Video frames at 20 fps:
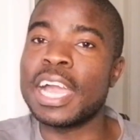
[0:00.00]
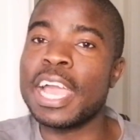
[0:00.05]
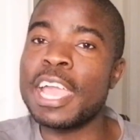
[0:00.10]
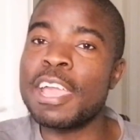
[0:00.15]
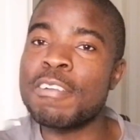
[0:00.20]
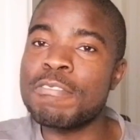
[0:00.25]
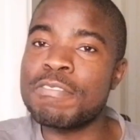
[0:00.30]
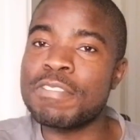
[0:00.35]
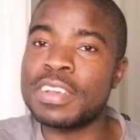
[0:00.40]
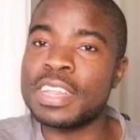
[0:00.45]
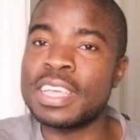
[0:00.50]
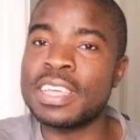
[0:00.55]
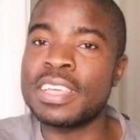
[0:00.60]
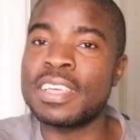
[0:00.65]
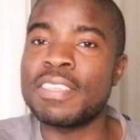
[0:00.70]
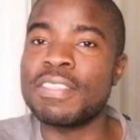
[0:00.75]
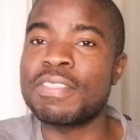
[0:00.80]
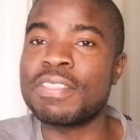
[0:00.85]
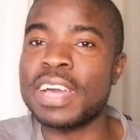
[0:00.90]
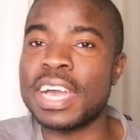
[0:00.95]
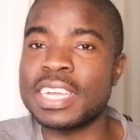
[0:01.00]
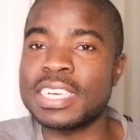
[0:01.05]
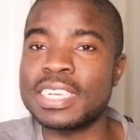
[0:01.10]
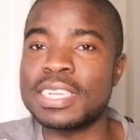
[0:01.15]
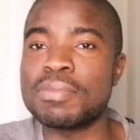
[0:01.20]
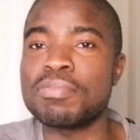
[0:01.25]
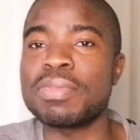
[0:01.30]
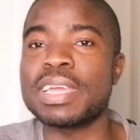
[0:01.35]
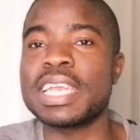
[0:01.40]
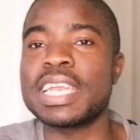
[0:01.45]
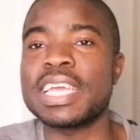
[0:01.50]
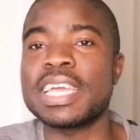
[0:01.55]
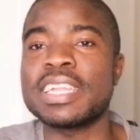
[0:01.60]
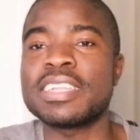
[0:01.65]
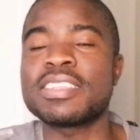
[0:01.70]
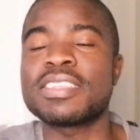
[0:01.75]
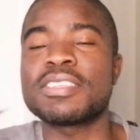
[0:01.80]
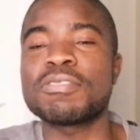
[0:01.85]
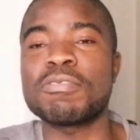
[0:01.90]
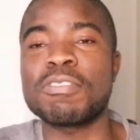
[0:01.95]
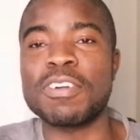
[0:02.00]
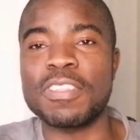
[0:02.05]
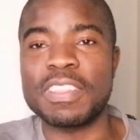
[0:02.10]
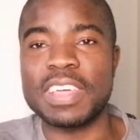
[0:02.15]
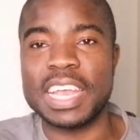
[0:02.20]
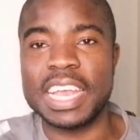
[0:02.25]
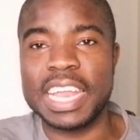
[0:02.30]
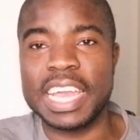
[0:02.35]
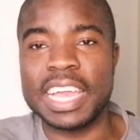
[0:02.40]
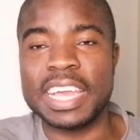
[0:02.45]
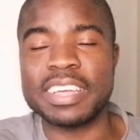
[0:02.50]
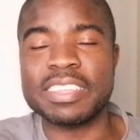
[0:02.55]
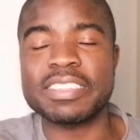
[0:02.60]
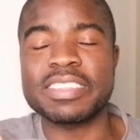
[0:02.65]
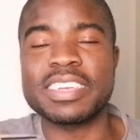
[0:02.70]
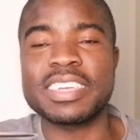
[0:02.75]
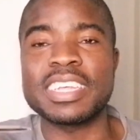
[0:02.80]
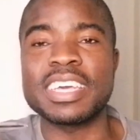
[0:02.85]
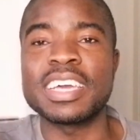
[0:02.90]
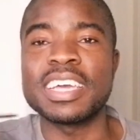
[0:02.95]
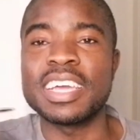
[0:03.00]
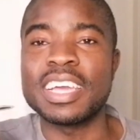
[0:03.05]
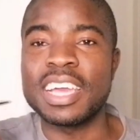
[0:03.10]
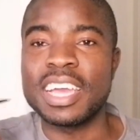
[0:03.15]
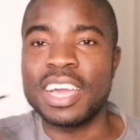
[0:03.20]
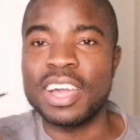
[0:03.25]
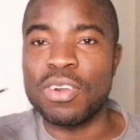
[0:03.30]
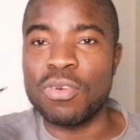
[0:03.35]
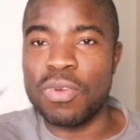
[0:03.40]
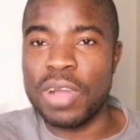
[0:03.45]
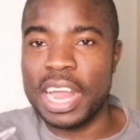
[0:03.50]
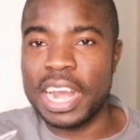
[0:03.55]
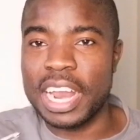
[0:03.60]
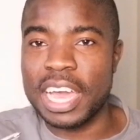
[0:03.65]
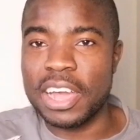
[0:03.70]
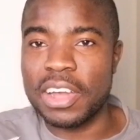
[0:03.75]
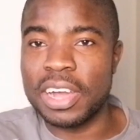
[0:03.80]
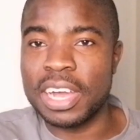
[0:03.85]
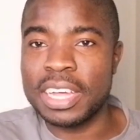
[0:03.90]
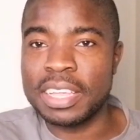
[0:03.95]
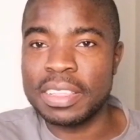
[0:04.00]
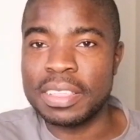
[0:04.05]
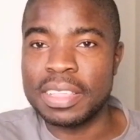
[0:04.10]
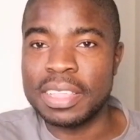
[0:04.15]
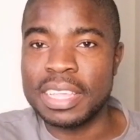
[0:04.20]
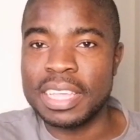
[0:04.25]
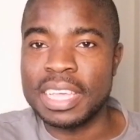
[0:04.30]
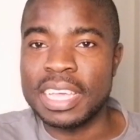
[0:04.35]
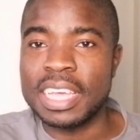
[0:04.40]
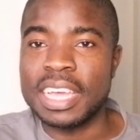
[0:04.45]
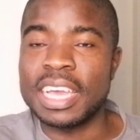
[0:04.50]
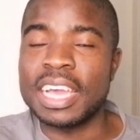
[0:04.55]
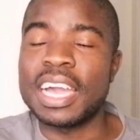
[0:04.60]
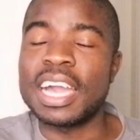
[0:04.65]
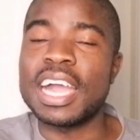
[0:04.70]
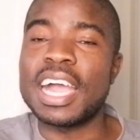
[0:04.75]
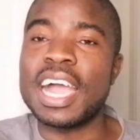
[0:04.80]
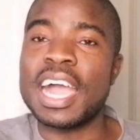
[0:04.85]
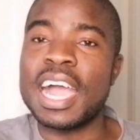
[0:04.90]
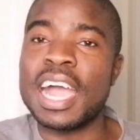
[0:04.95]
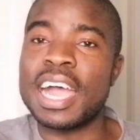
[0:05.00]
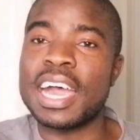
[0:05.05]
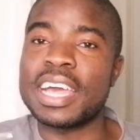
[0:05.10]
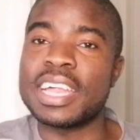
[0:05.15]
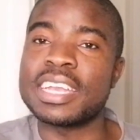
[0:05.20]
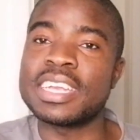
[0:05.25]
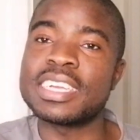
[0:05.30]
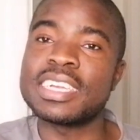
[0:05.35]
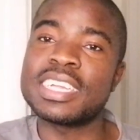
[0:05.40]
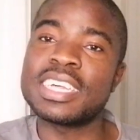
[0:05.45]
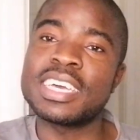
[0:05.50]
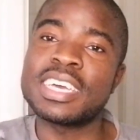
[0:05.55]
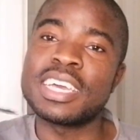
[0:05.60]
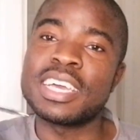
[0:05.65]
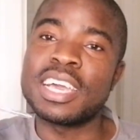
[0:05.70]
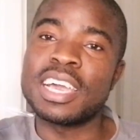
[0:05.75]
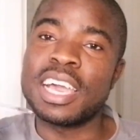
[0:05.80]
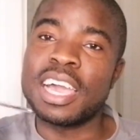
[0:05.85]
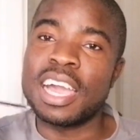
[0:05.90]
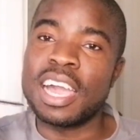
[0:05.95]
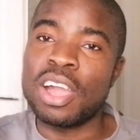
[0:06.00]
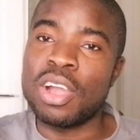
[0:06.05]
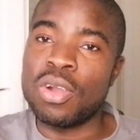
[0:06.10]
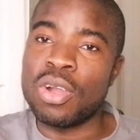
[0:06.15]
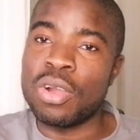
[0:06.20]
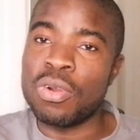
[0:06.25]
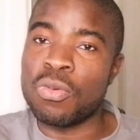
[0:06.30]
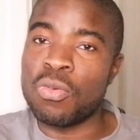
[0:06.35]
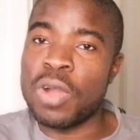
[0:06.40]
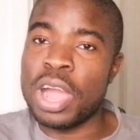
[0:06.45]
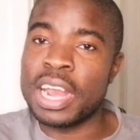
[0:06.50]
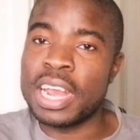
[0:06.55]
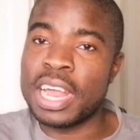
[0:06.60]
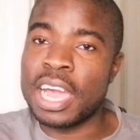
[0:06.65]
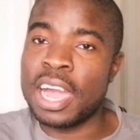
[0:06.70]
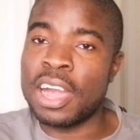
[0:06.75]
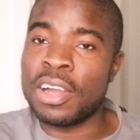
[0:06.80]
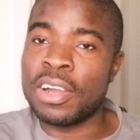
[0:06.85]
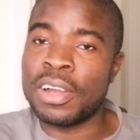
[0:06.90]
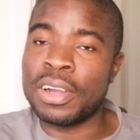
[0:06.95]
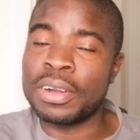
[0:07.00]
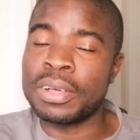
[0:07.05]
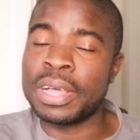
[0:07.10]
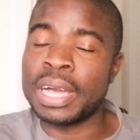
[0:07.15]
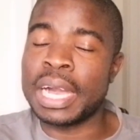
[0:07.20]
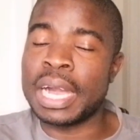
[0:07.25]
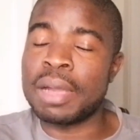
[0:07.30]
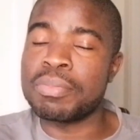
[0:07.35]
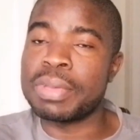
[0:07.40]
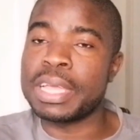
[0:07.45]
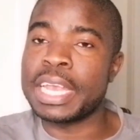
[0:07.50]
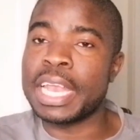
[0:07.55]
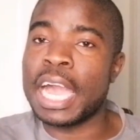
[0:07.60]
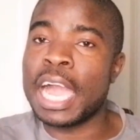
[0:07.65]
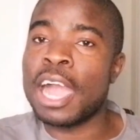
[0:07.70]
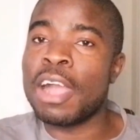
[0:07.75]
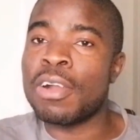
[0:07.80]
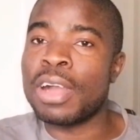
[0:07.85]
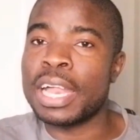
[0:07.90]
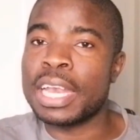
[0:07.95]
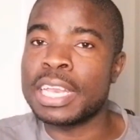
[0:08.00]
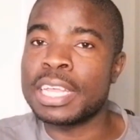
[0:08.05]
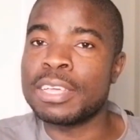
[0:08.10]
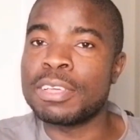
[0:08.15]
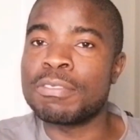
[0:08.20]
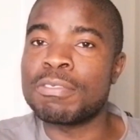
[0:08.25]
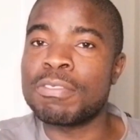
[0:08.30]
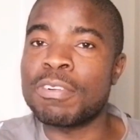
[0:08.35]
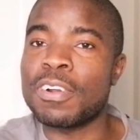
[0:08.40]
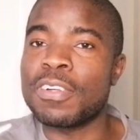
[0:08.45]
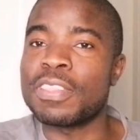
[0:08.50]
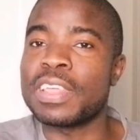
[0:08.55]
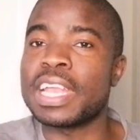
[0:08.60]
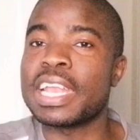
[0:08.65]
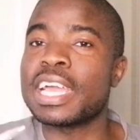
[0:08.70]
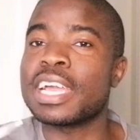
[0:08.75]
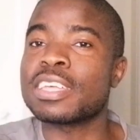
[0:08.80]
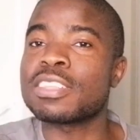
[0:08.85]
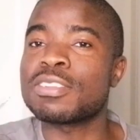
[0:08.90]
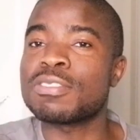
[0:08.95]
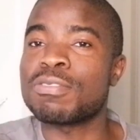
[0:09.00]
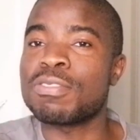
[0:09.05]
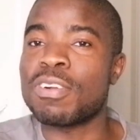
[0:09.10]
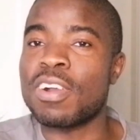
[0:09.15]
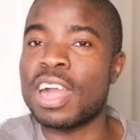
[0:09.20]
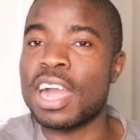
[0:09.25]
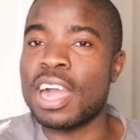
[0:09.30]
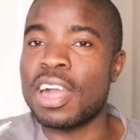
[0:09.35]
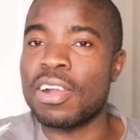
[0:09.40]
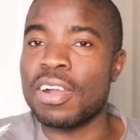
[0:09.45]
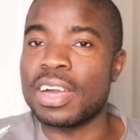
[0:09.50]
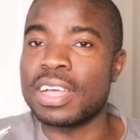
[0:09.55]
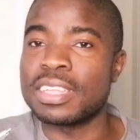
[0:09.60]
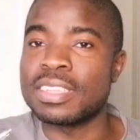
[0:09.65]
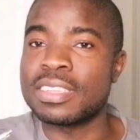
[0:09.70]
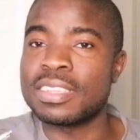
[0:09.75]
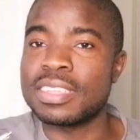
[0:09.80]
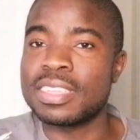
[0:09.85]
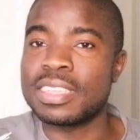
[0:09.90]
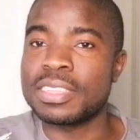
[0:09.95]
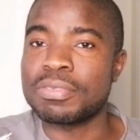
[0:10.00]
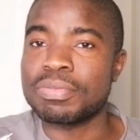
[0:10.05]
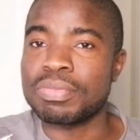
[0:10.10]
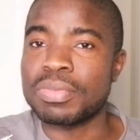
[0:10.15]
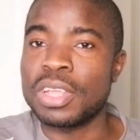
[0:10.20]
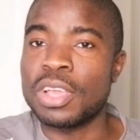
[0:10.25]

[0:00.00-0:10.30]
every 30 minutes for the next 1 hour, and 1 hour, hourly for the next 4 hours,